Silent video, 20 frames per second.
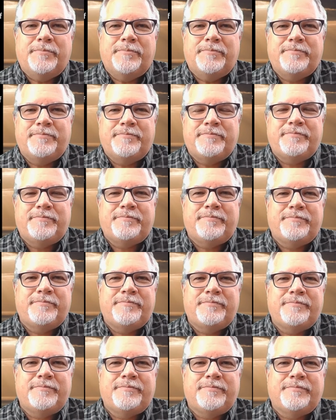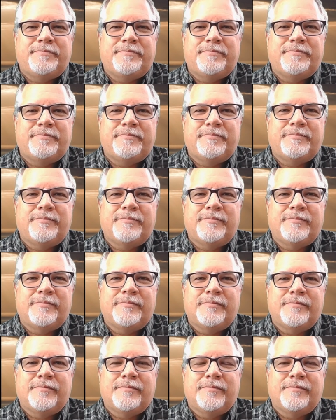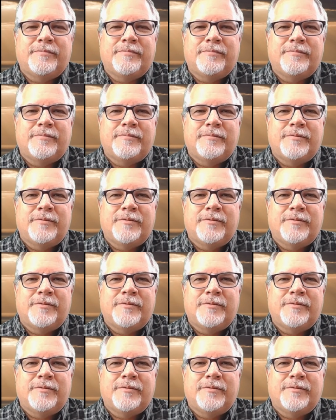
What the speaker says: (no one is talking)